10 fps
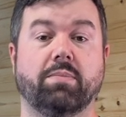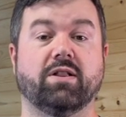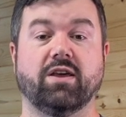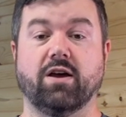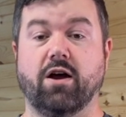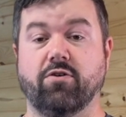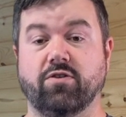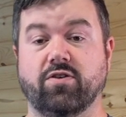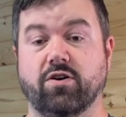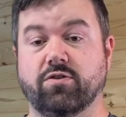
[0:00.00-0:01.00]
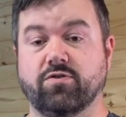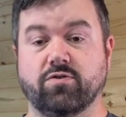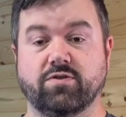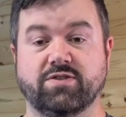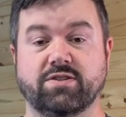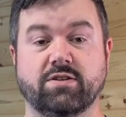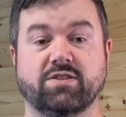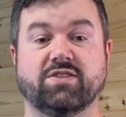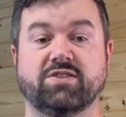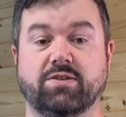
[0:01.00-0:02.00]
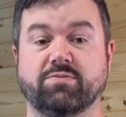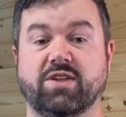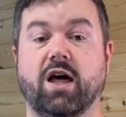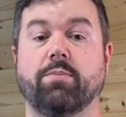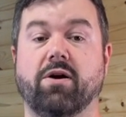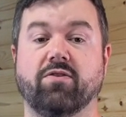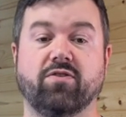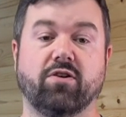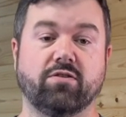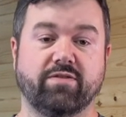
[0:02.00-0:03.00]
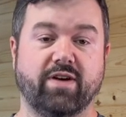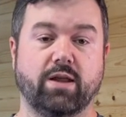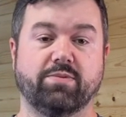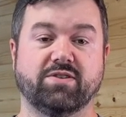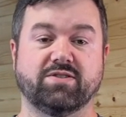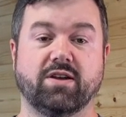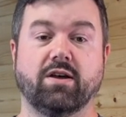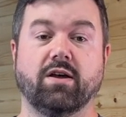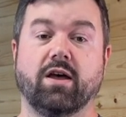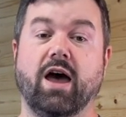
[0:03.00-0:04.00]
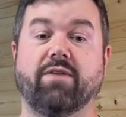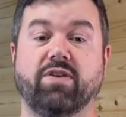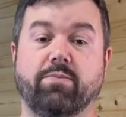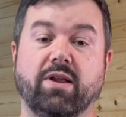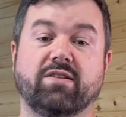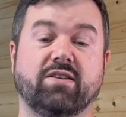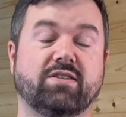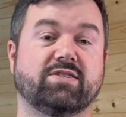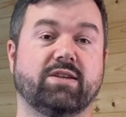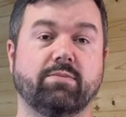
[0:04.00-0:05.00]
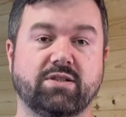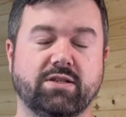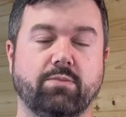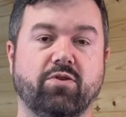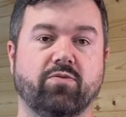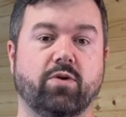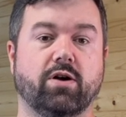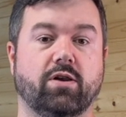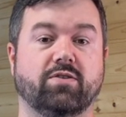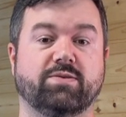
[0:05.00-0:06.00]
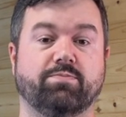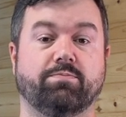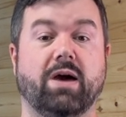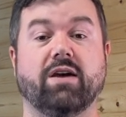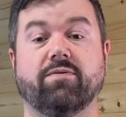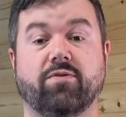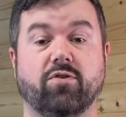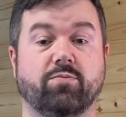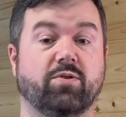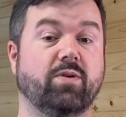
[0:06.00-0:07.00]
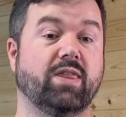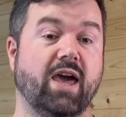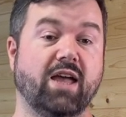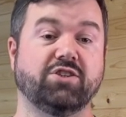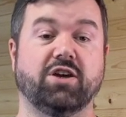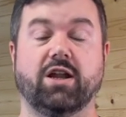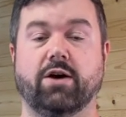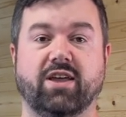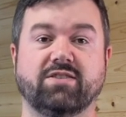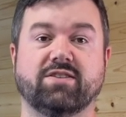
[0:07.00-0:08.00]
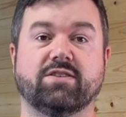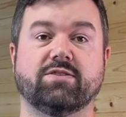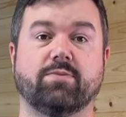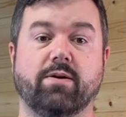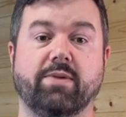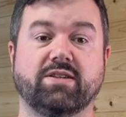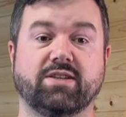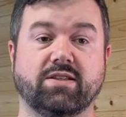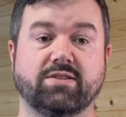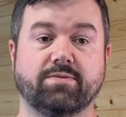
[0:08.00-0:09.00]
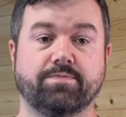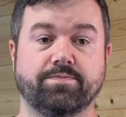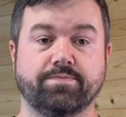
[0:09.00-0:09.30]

building our internal tools and systems to help our internal developers have the ability to seamlessly move workloads back and forth between the edge and our data centers where it makes sense.